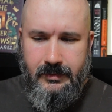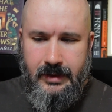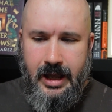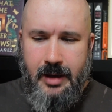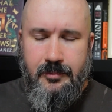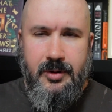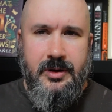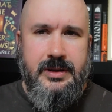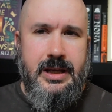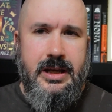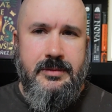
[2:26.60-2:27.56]

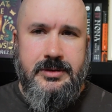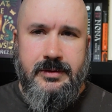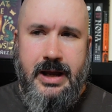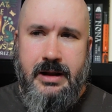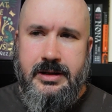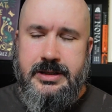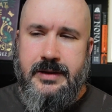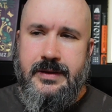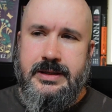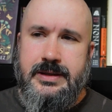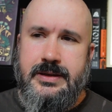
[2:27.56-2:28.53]
birthday comes around, and she
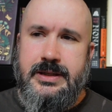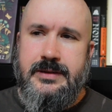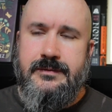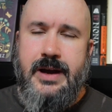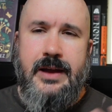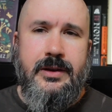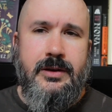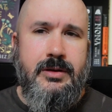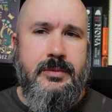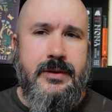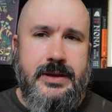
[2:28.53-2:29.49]
thinks that this is finally
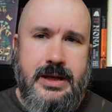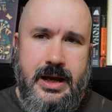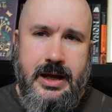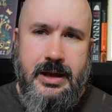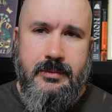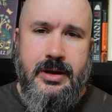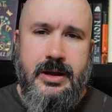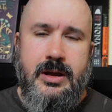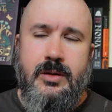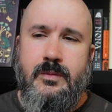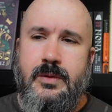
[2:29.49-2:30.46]
going to be the time
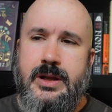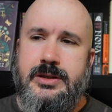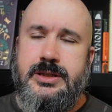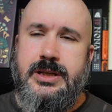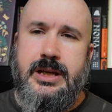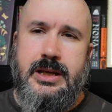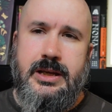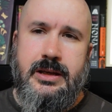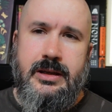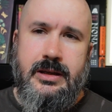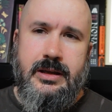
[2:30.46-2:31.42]
when
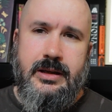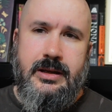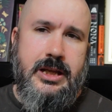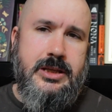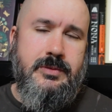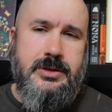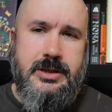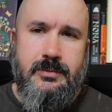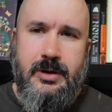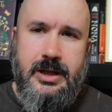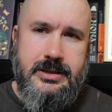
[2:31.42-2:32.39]
she gets what she
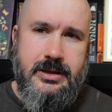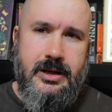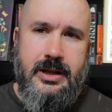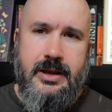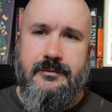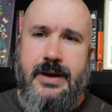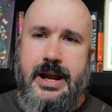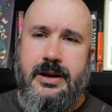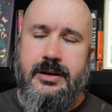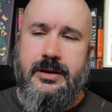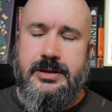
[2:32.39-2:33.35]
wants. They're going to
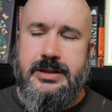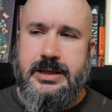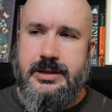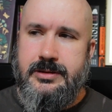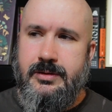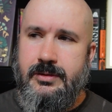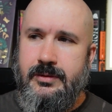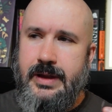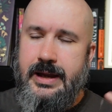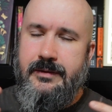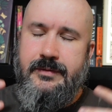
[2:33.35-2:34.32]
invite her. She has this
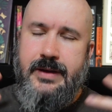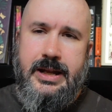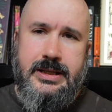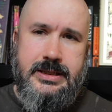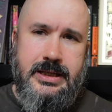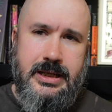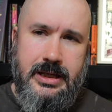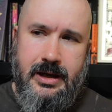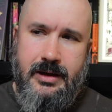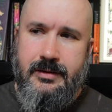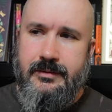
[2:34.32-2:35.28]
whole fantasy
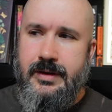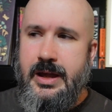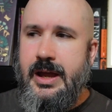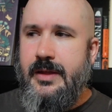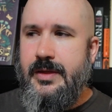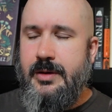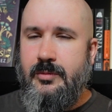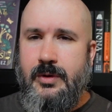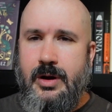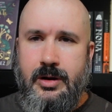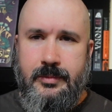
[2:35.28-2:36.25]
of them
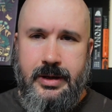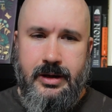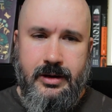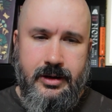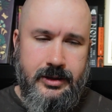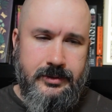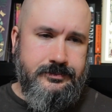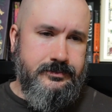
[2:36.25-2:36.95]
welcoming her,